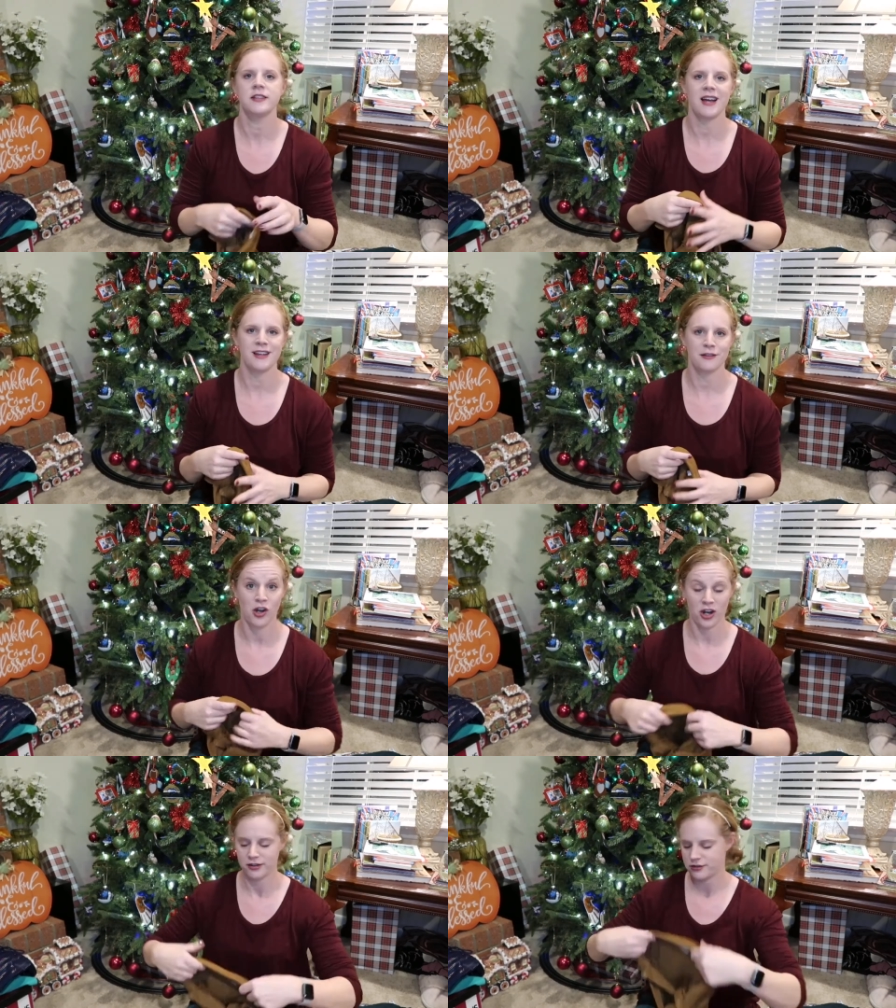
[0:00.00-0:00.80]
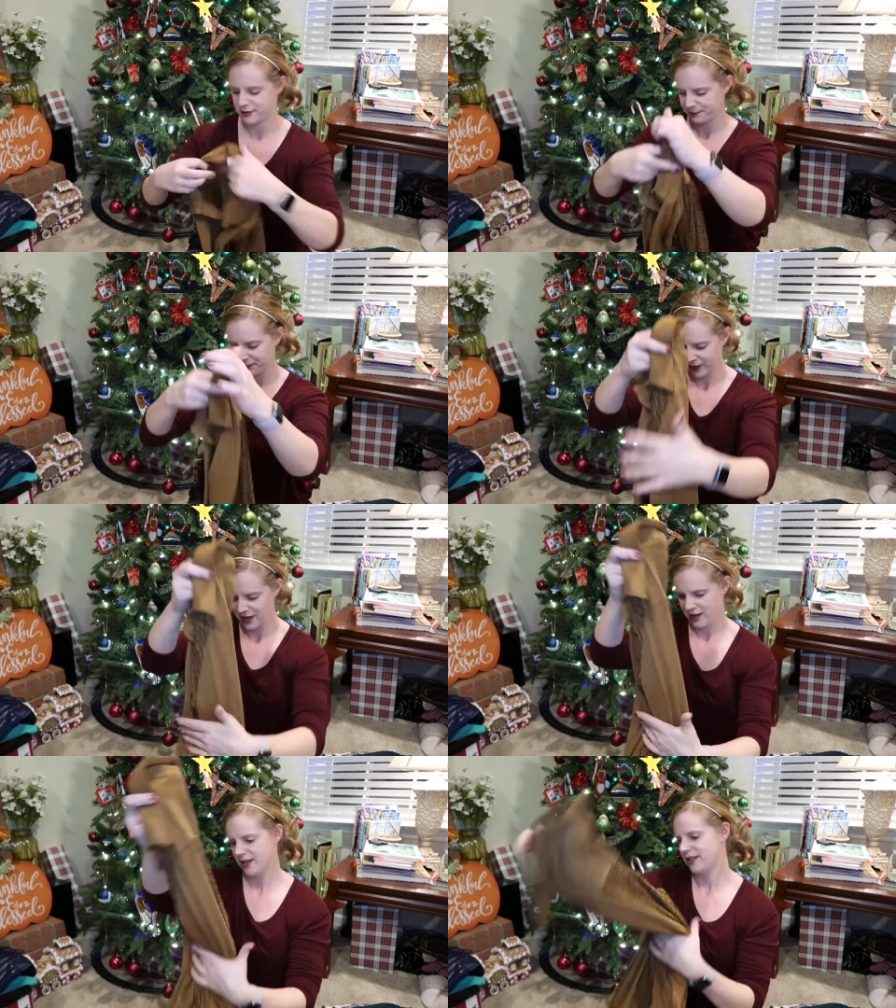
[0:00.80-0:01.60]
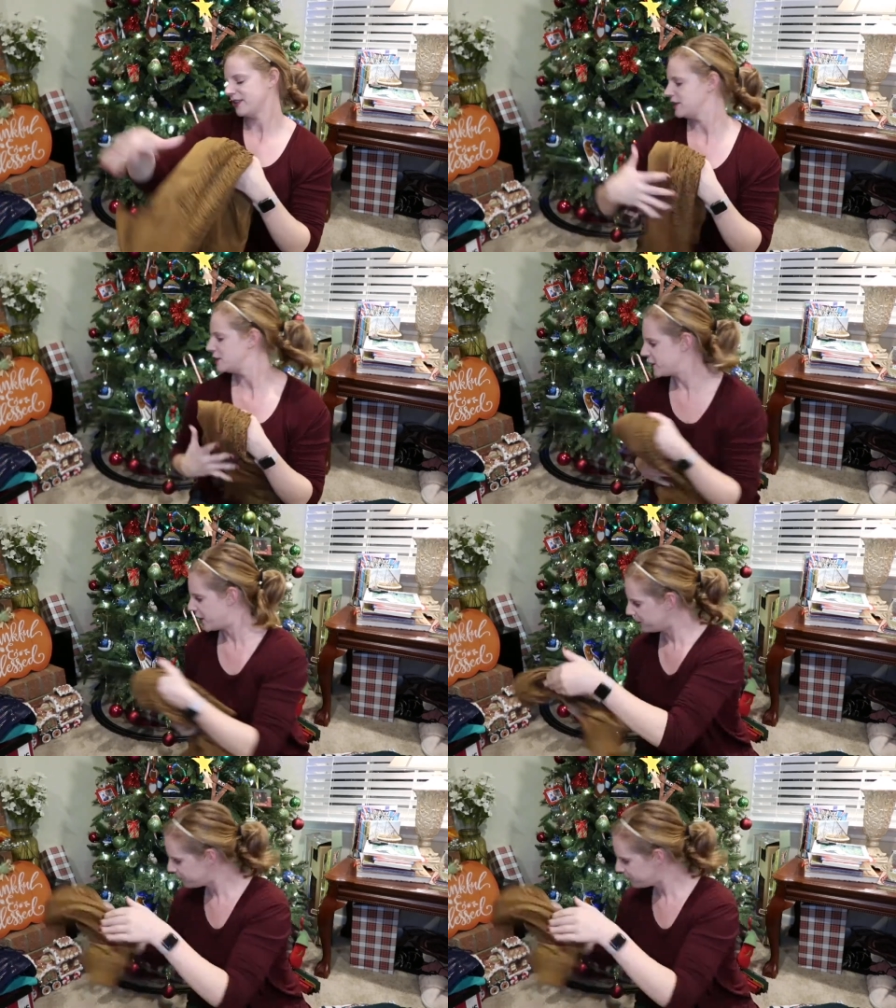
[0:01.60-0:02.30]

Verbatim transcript: Size large. So